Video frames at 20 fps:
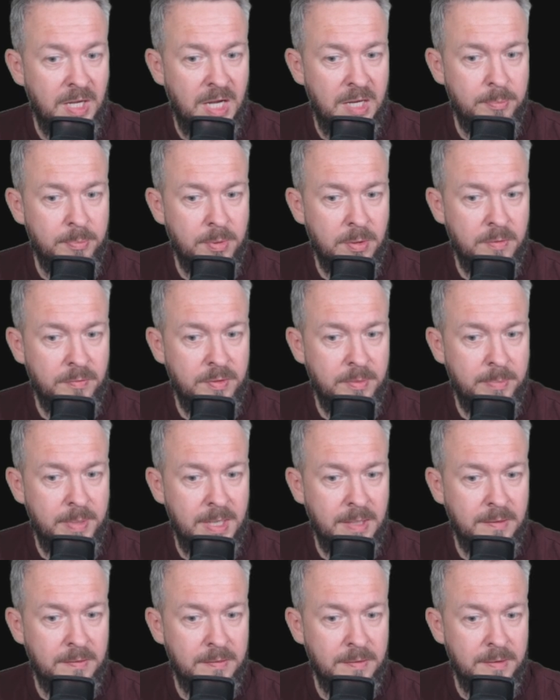type of the
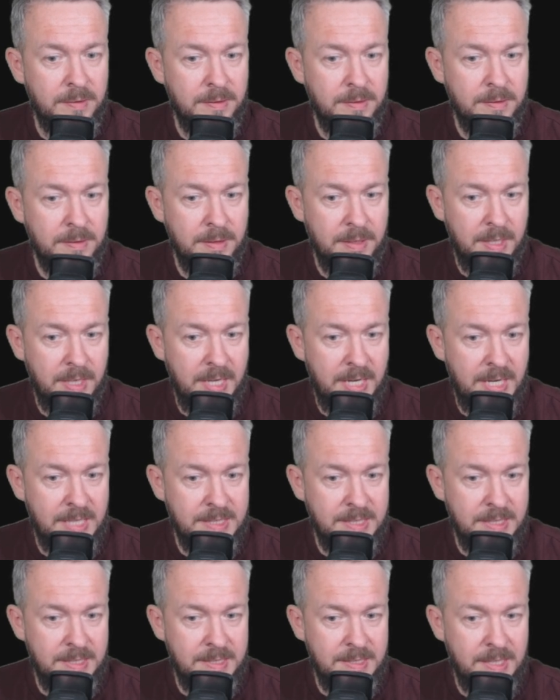button. As
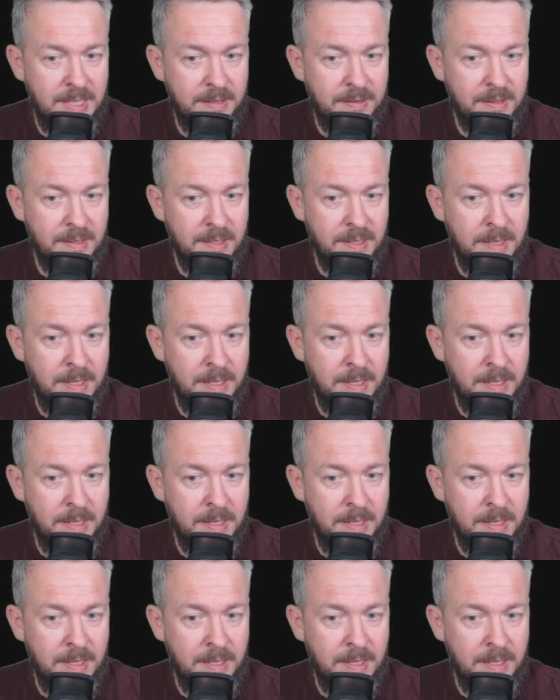I said,